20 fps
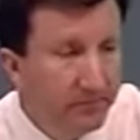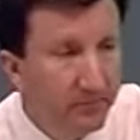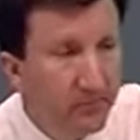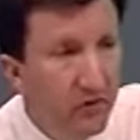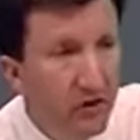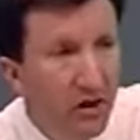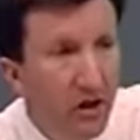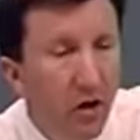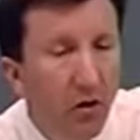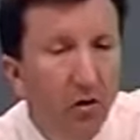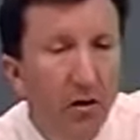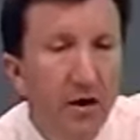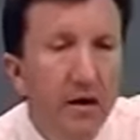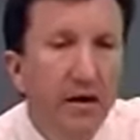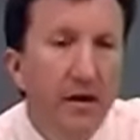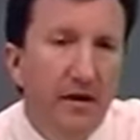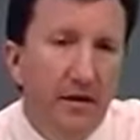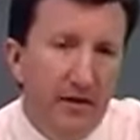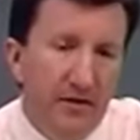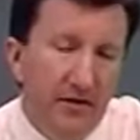You know,
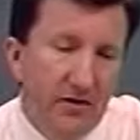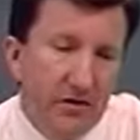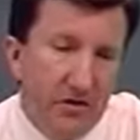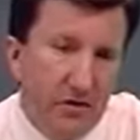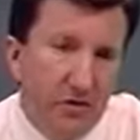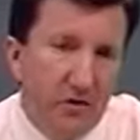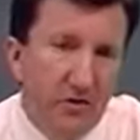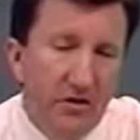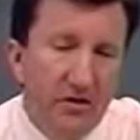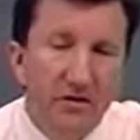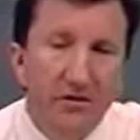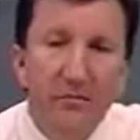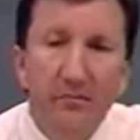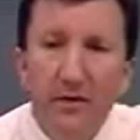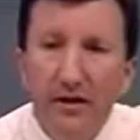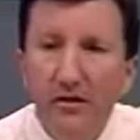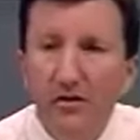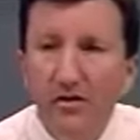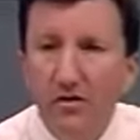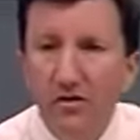this church is a
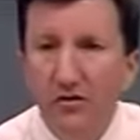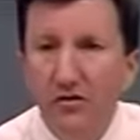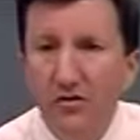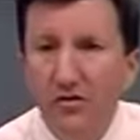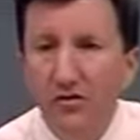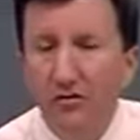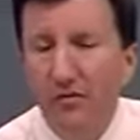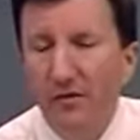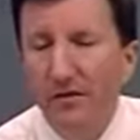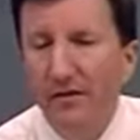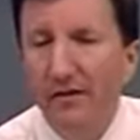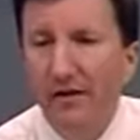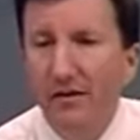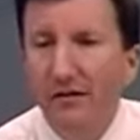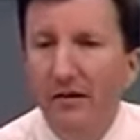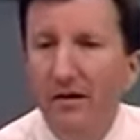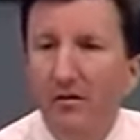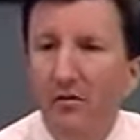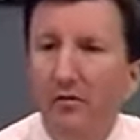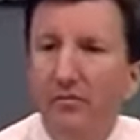big church. We got,
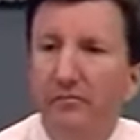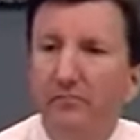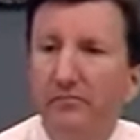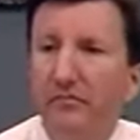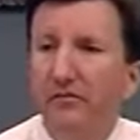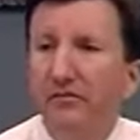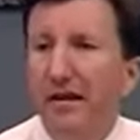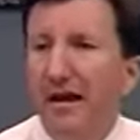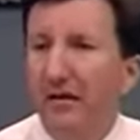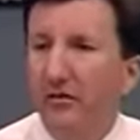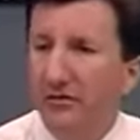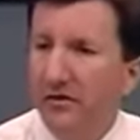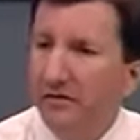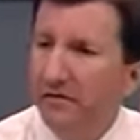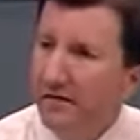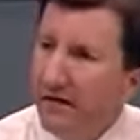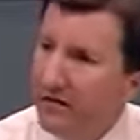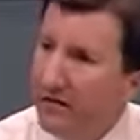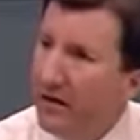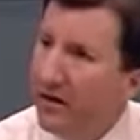you know, 1,000,
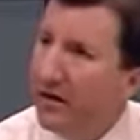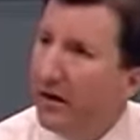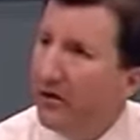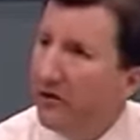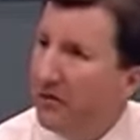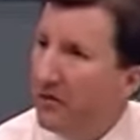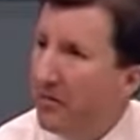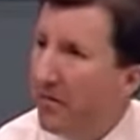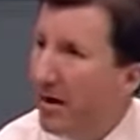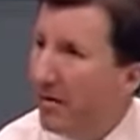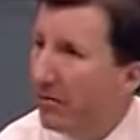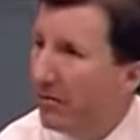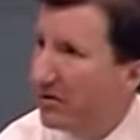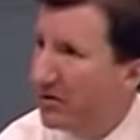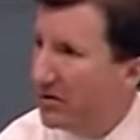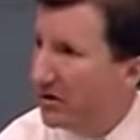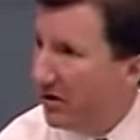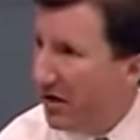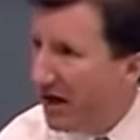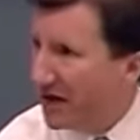1,500
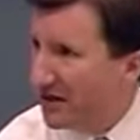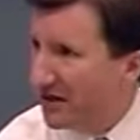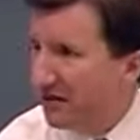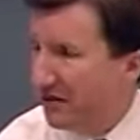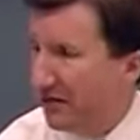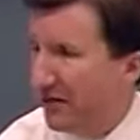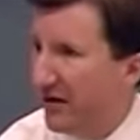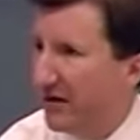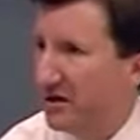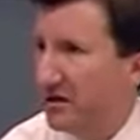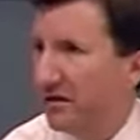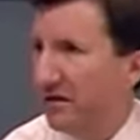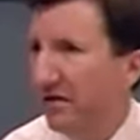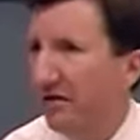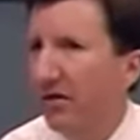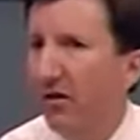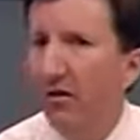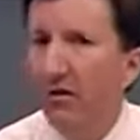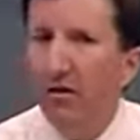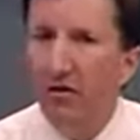members. Lots of funds
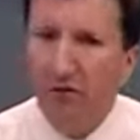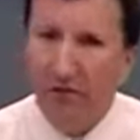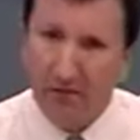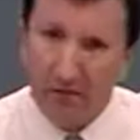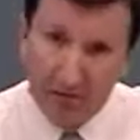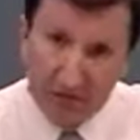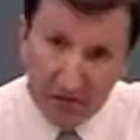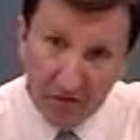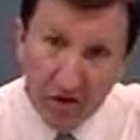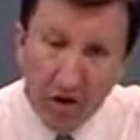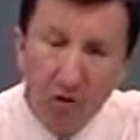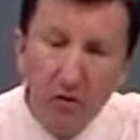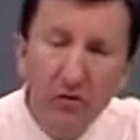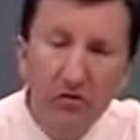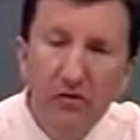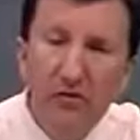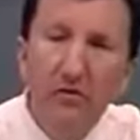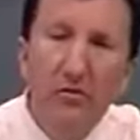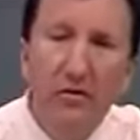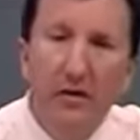flow
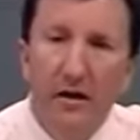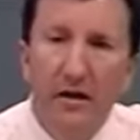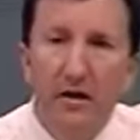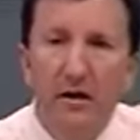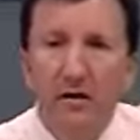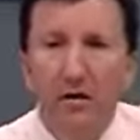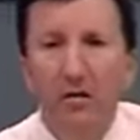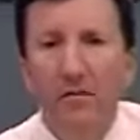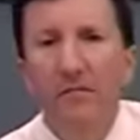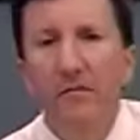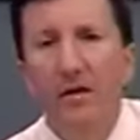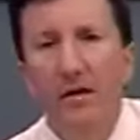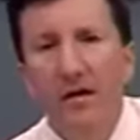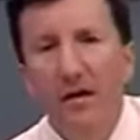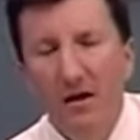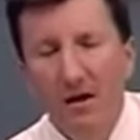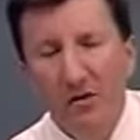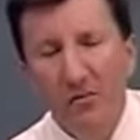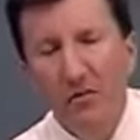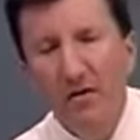through here.
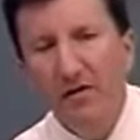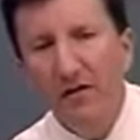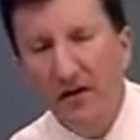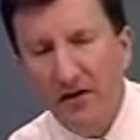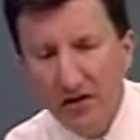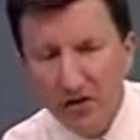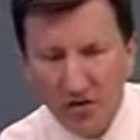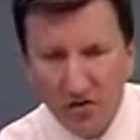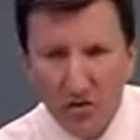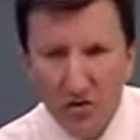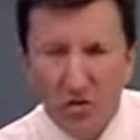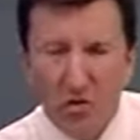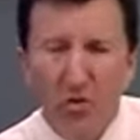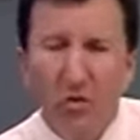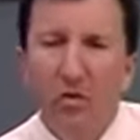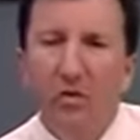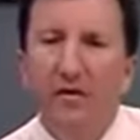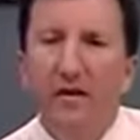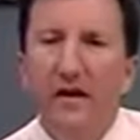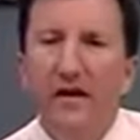We've got a
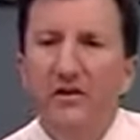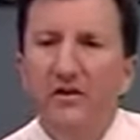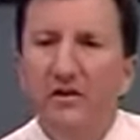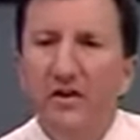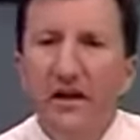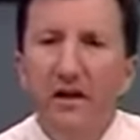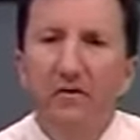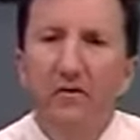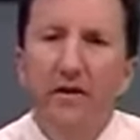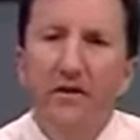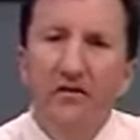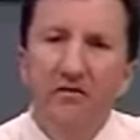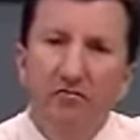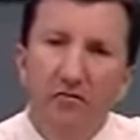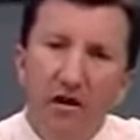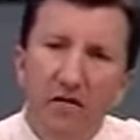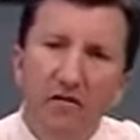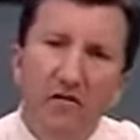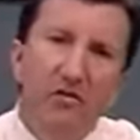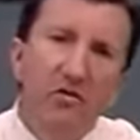school that generates
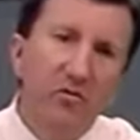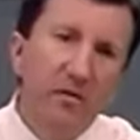revenue.